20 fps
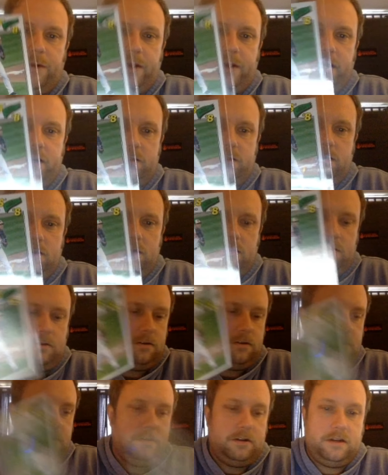is.
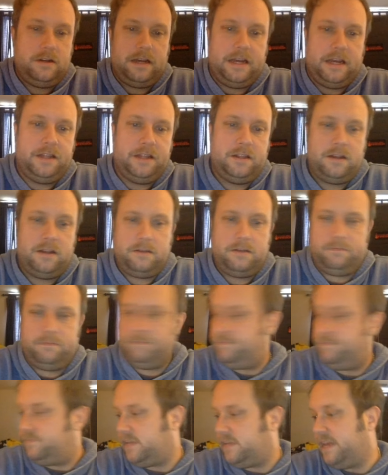In
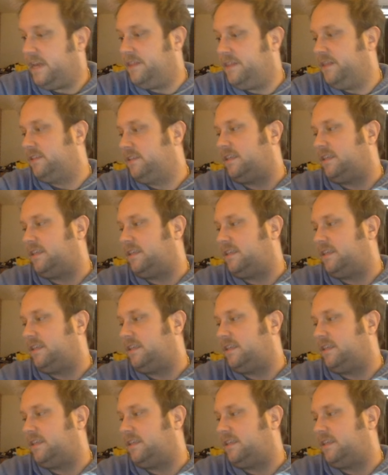the